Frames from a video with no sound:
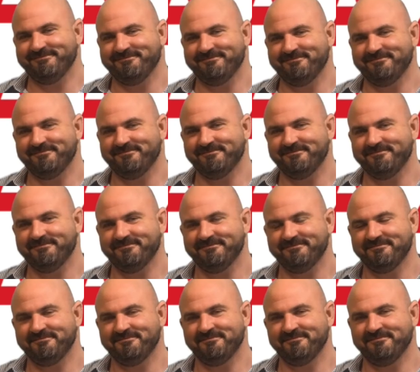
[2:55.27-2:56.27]

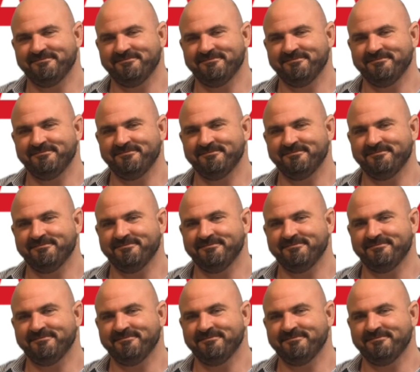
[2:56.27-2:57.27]

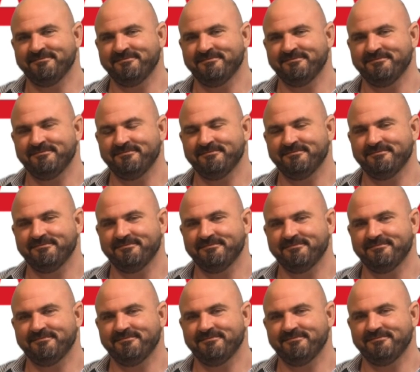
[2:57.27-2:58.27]

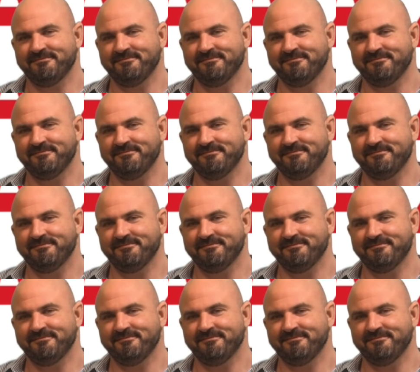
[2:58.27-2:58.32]
(not speaking)